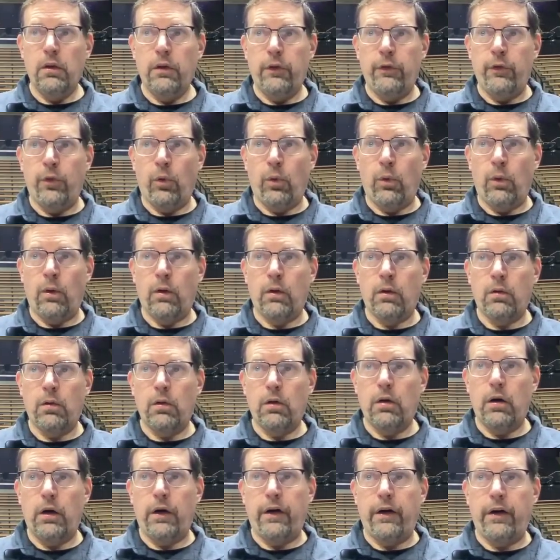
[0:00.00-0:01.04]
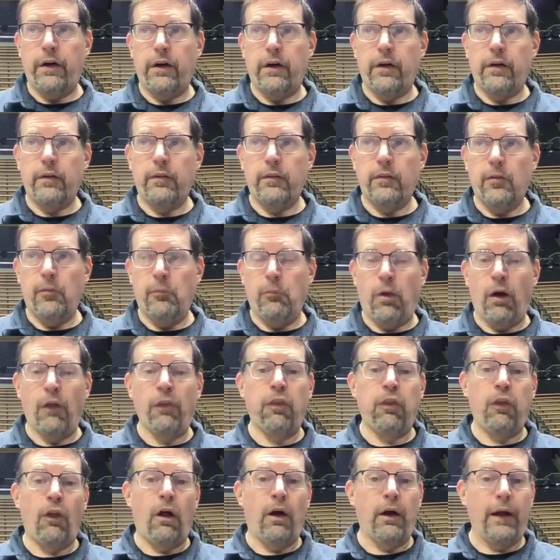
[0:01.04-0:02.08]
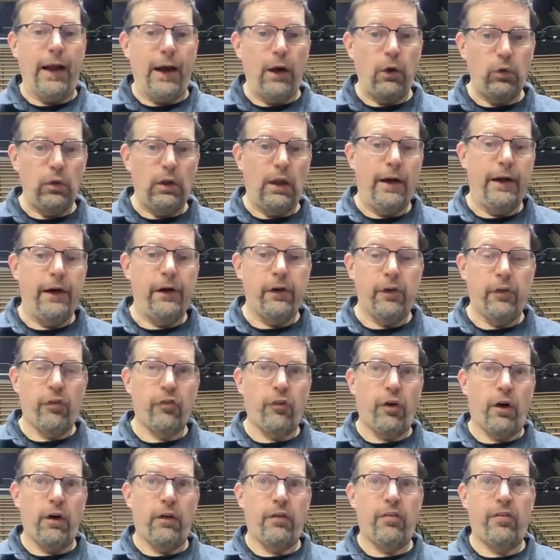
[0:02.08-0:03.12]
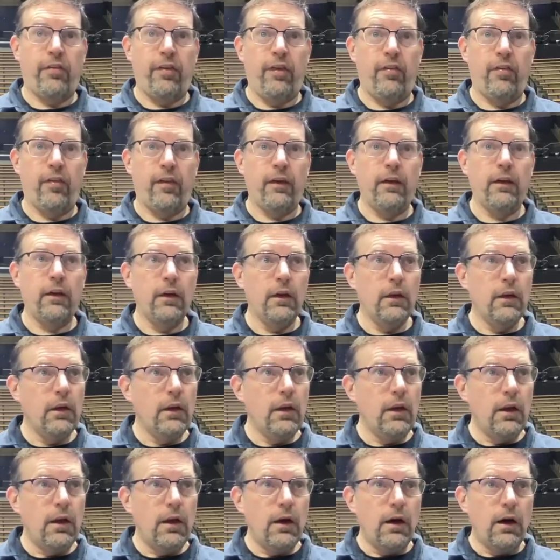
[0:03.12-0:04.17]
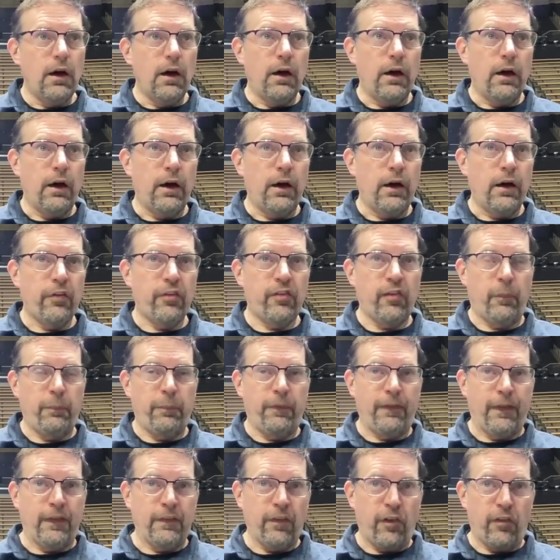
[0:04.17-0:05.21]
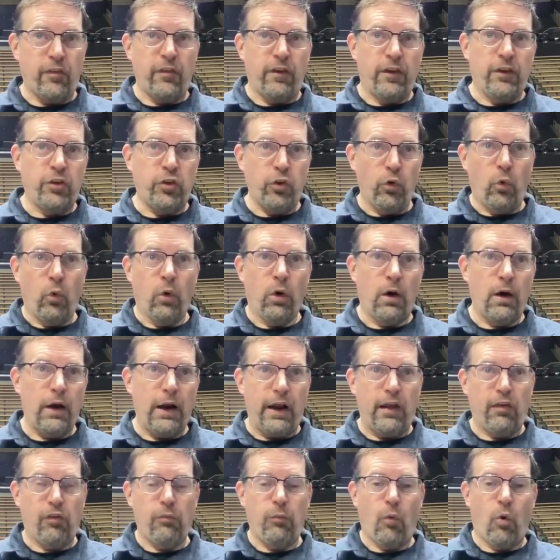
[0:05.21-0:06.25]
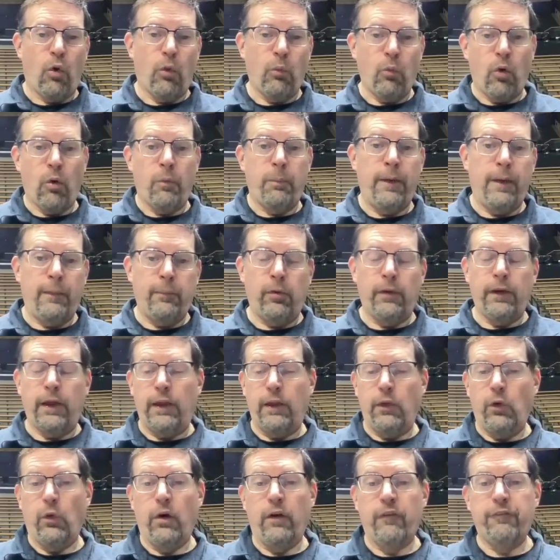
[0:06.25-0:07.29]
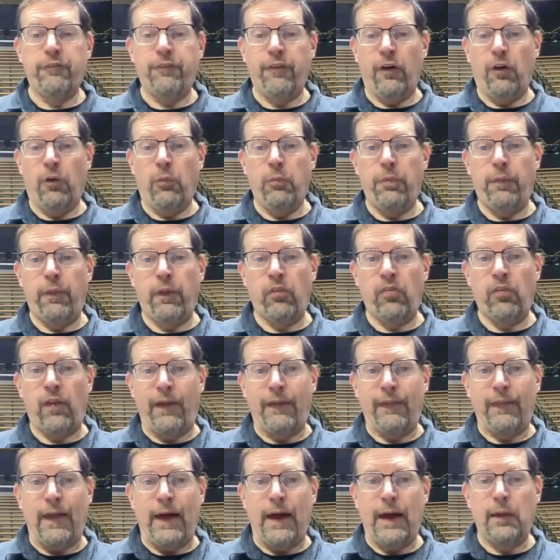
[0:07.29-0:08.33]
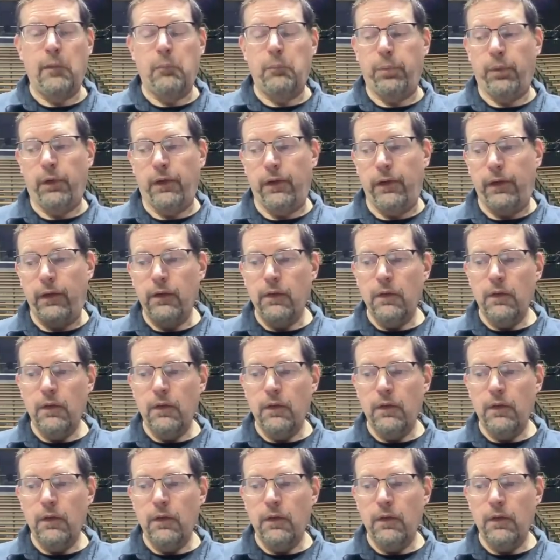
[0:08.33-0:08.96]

your uh, month long outlier to start a season uh, something that doesn't endure as more and more people get you on film, things like that. But